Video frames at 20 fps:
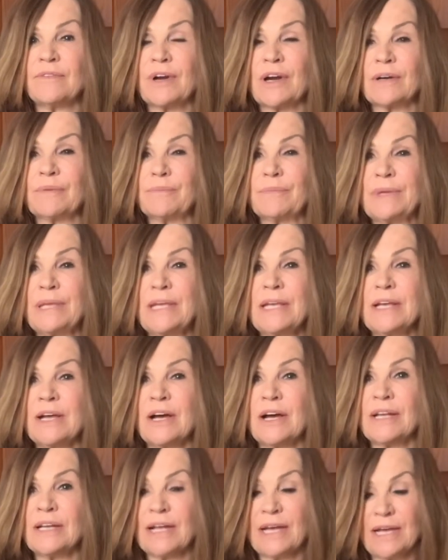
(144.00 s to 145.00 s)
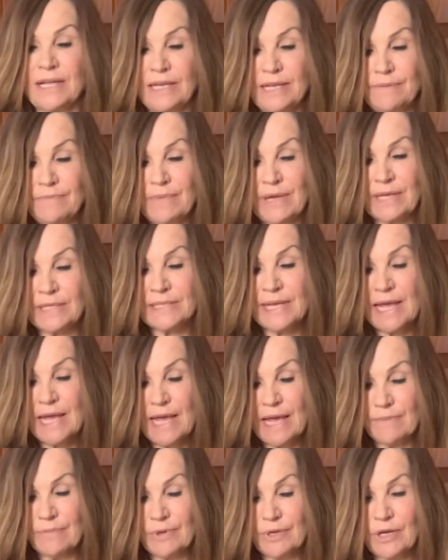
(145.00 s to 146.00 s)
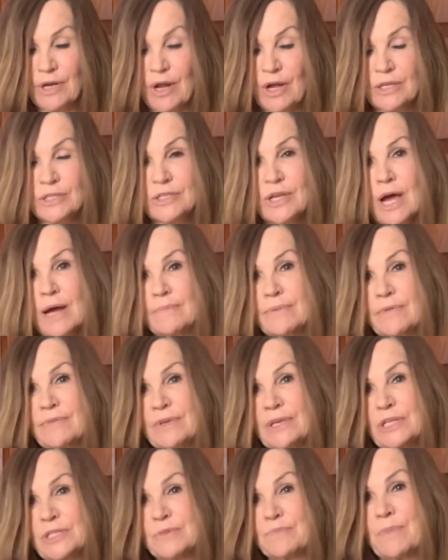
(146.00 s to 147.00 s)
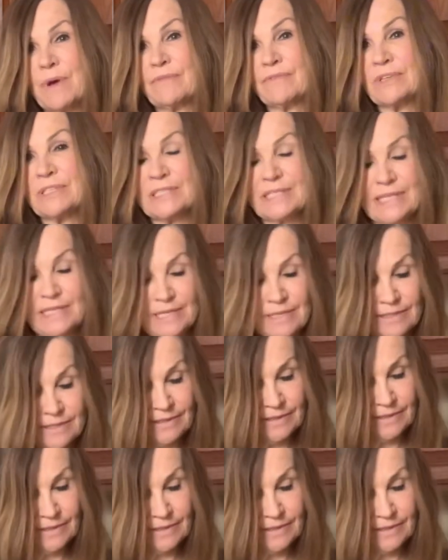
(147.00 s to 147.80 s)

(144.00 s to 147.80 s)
our pecan honey mix and put it on top of each muffin tin.